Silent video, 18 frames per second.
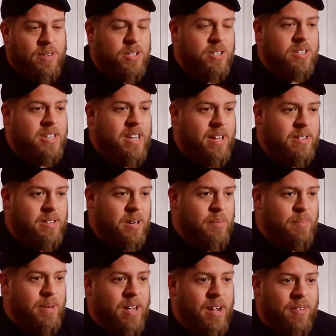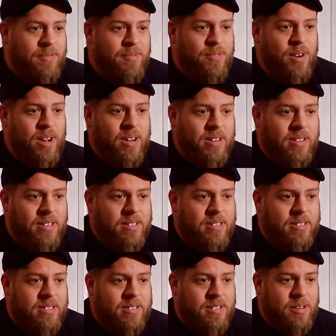out there to be out front,
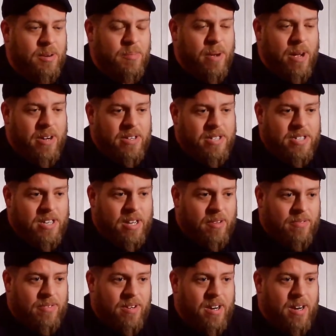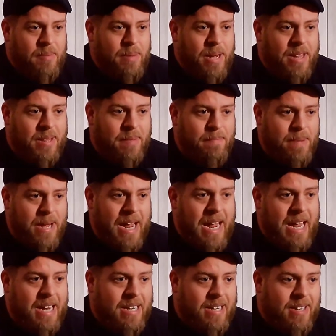you're about yourself. You're not about the
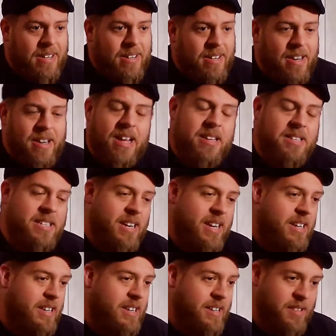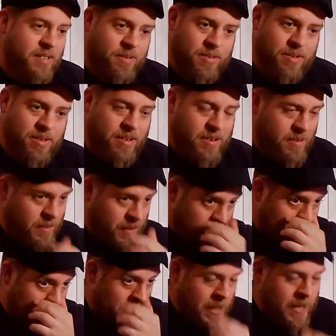band. And not saying that
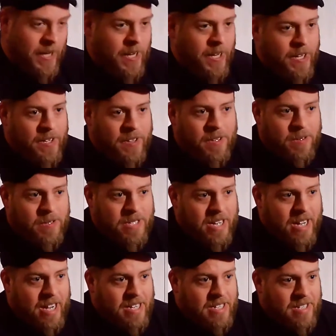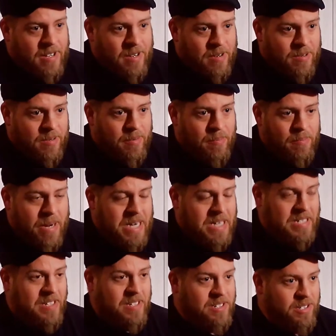those guys that are
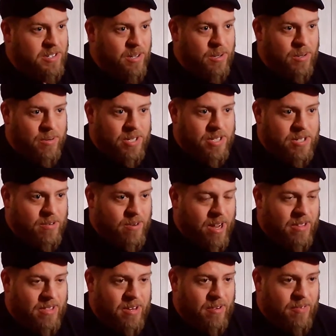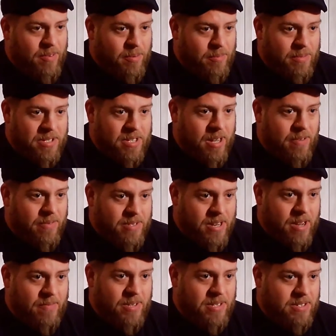amazing soloists are out there for themselves.
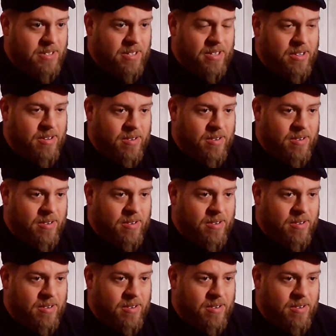Obviously,